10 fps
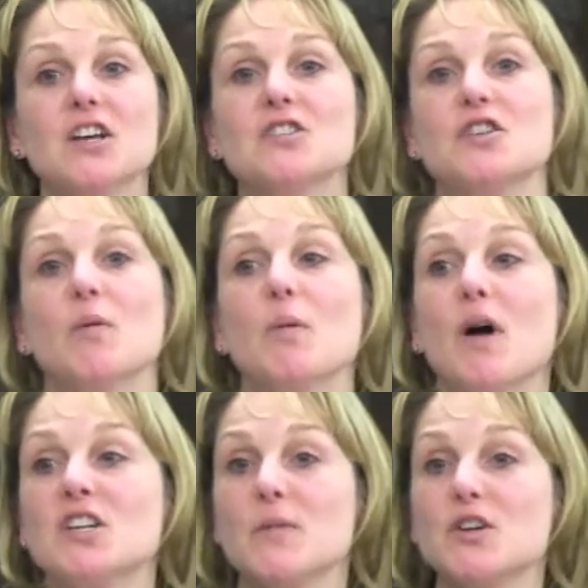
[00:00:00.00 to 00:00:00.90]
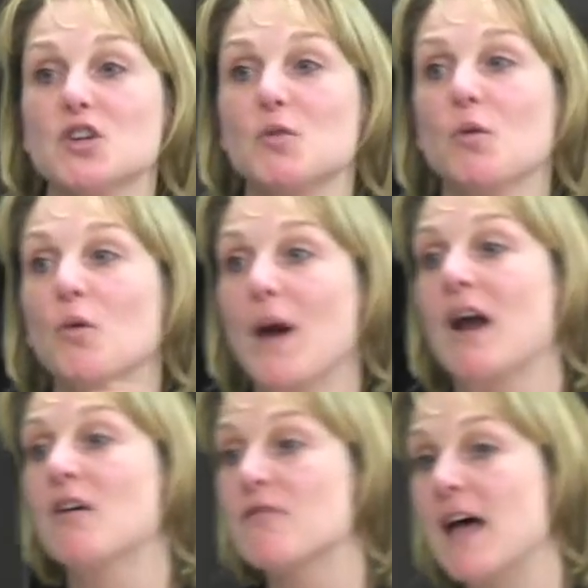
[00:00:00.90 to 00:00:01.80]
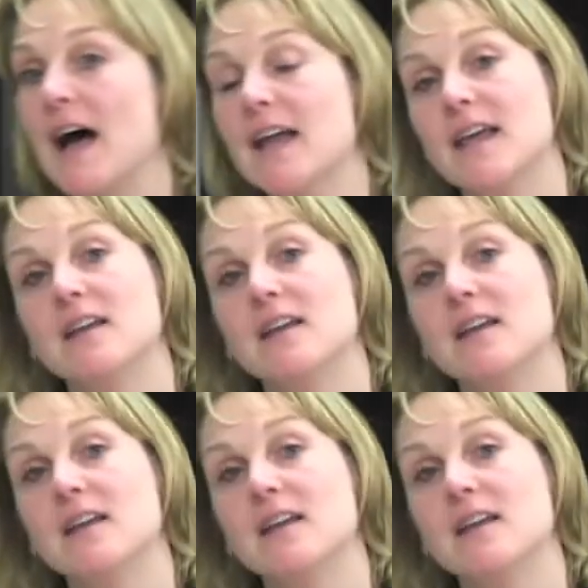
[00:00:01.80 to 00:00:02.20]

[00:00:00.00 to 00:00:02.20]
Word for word: So we wanted to make sure you were aware of that,